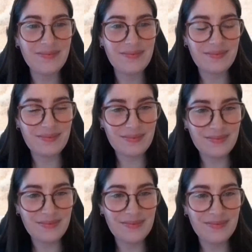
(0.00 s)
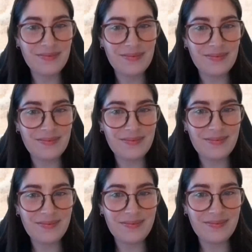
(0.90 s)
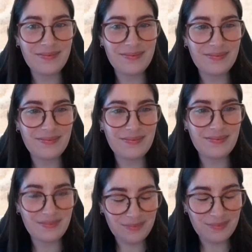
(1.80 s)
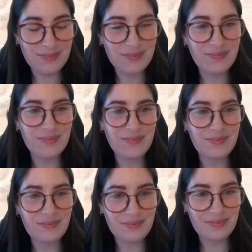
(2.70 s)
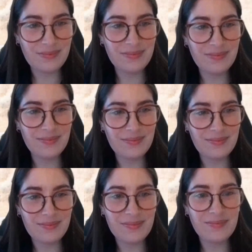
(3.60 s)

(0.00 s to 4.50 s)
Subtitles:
No words are spoken by the person on screen.